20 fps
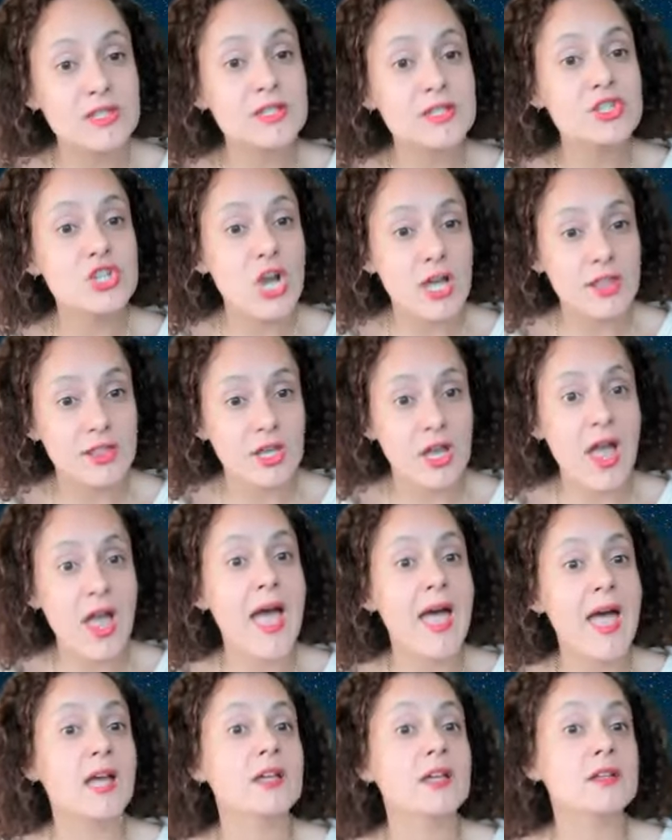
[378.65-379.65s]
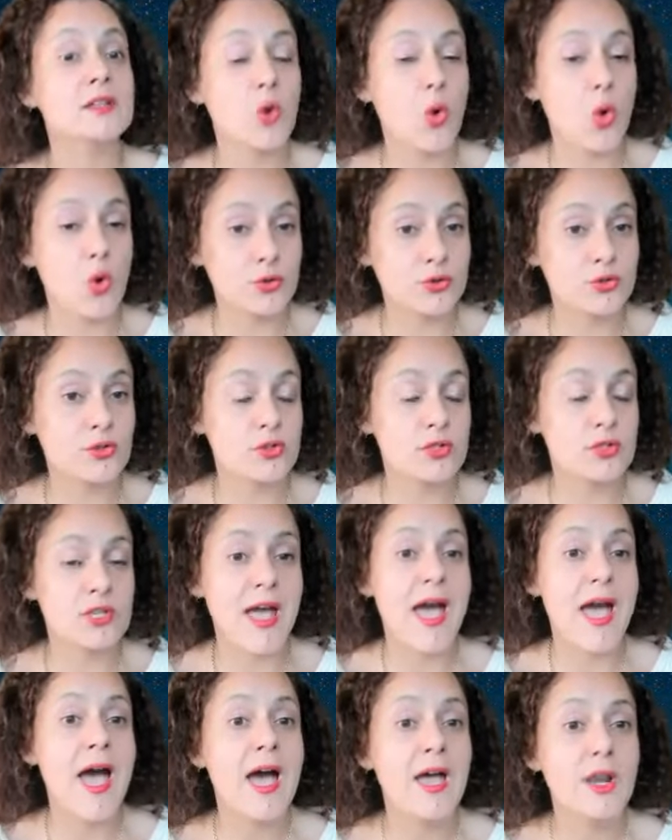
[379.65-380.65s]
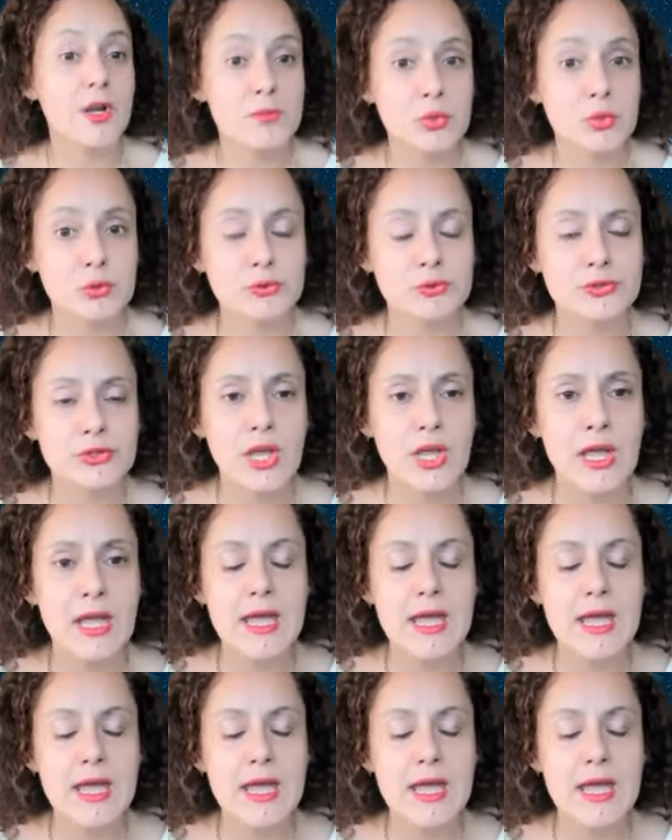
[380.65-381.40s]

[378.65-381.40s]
each other and also to animals